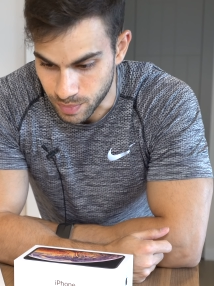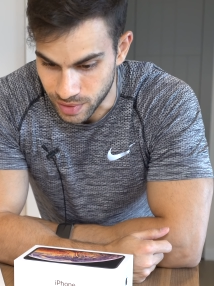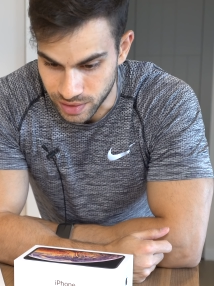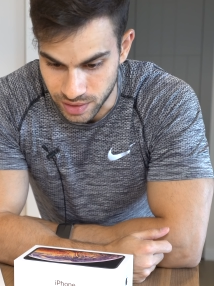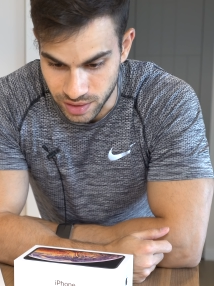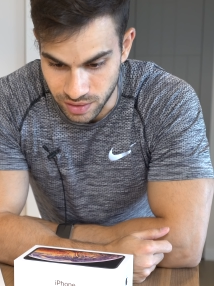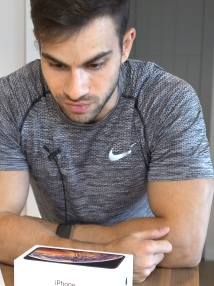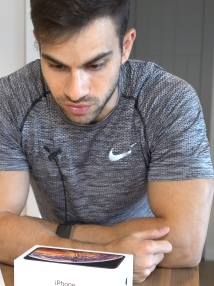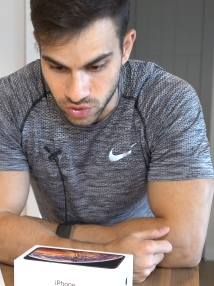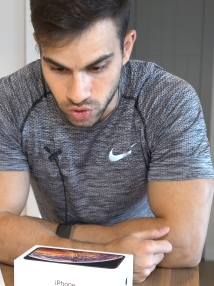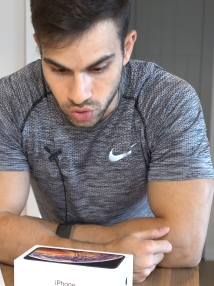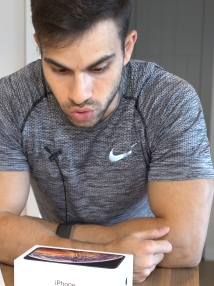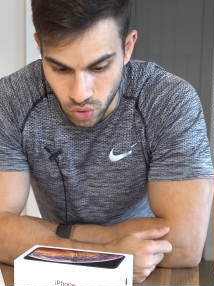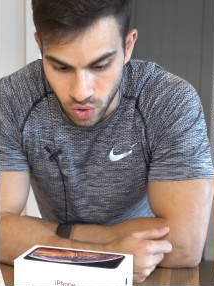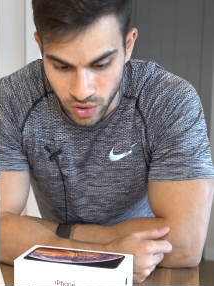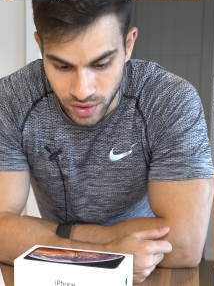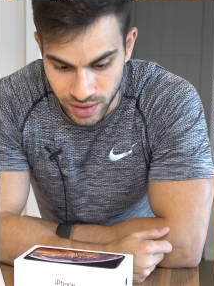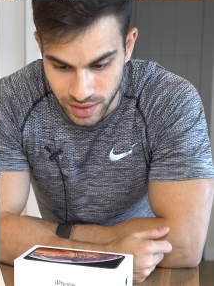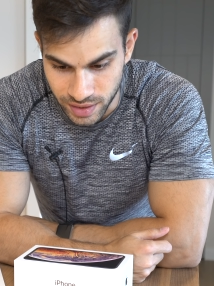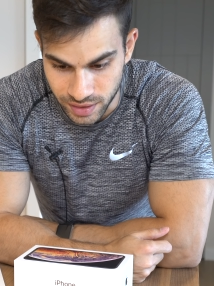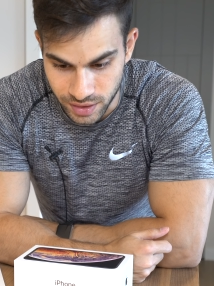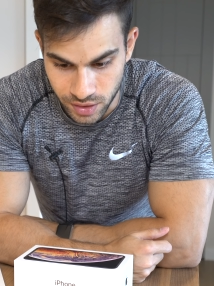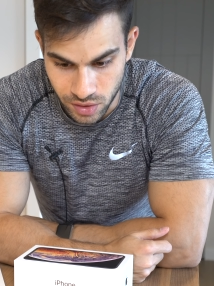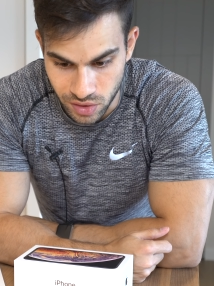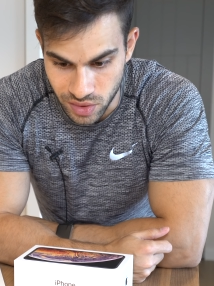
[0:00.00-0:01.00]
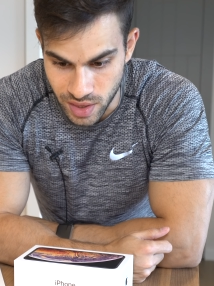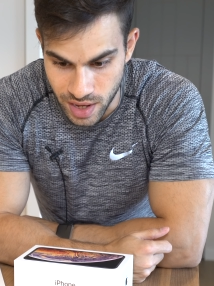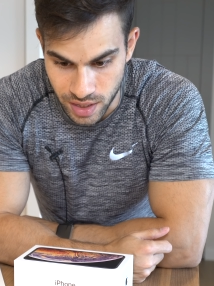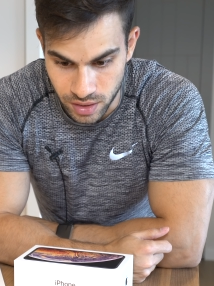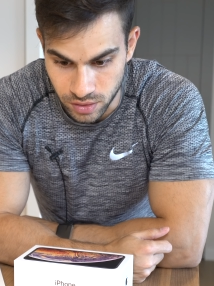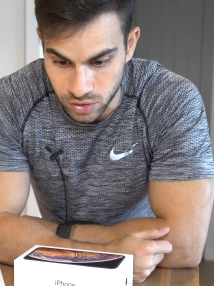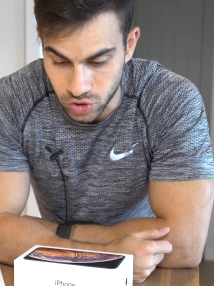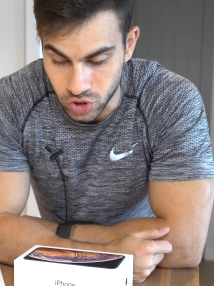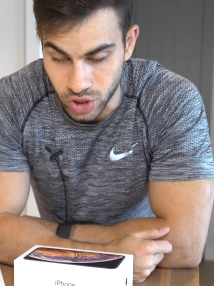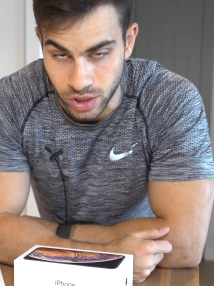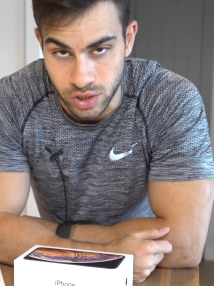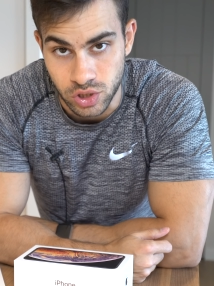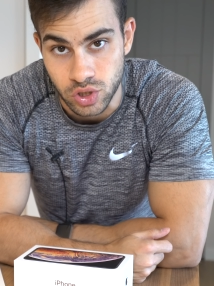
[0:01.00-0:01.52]
But if you don't need it,
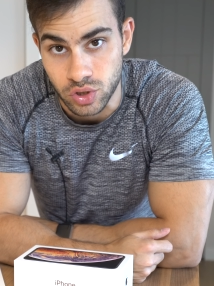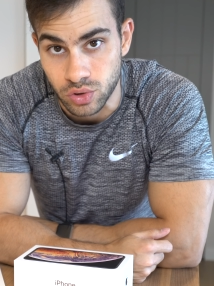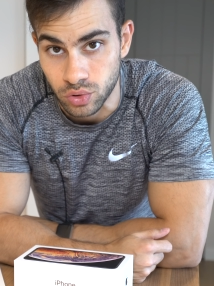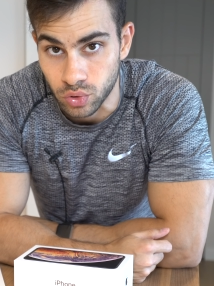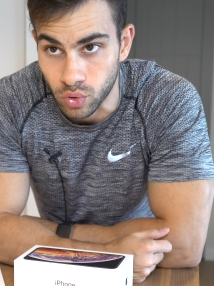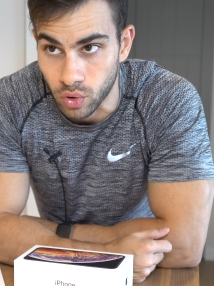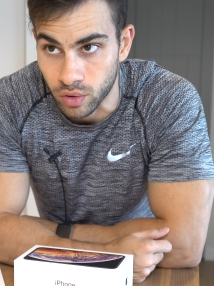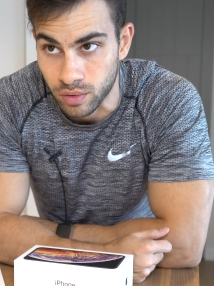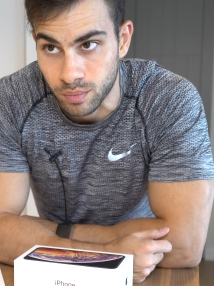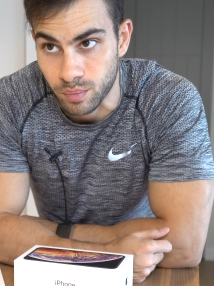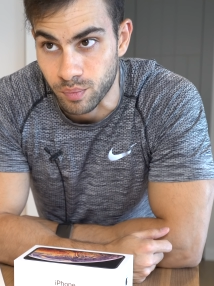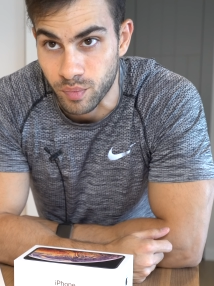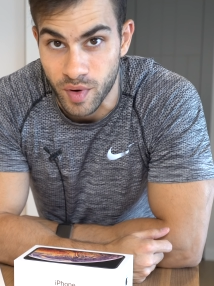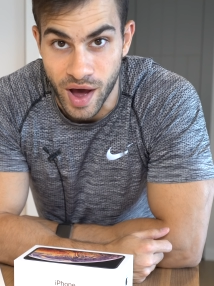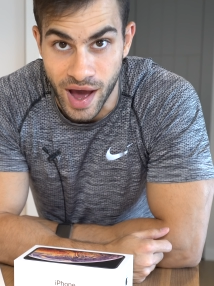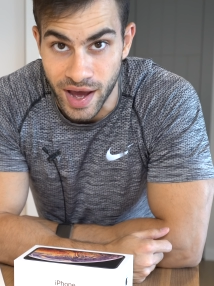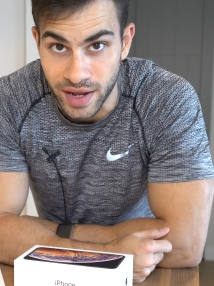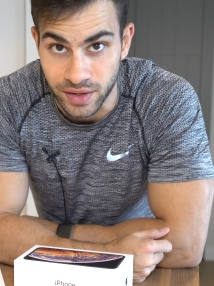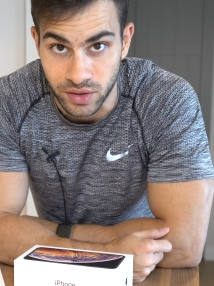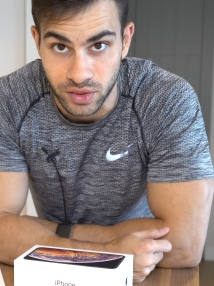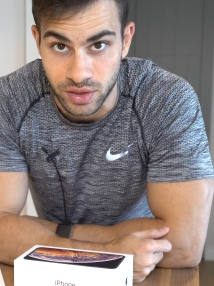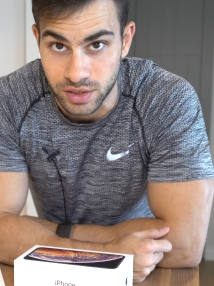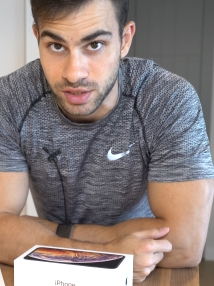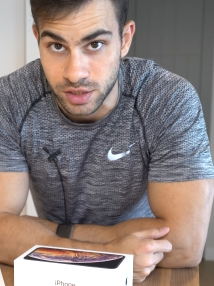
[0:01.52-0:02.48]
then just don't buy it.